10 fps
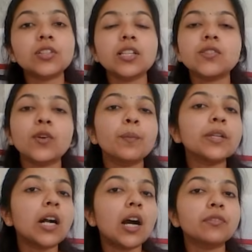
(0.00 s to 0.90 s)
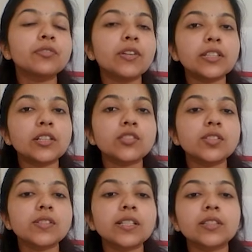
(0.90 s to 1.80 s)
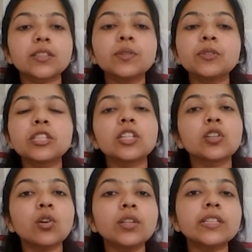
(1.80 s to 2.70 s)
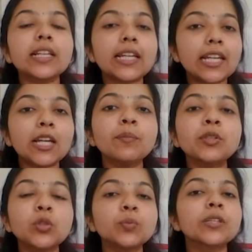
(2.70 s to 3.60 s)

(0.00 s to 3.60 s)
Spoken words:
transforming our financial sector, we cannot aim to